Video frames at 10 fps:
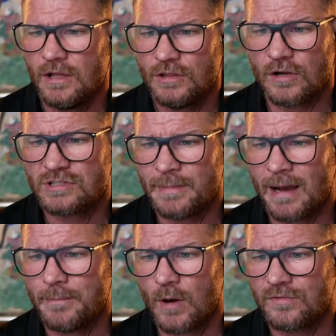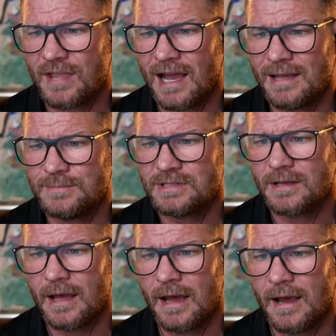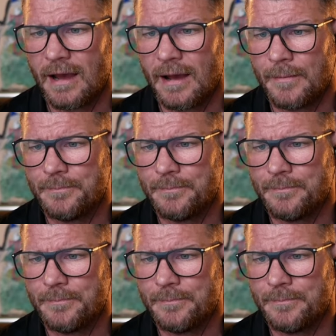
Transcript: Knocked him out both times. Um,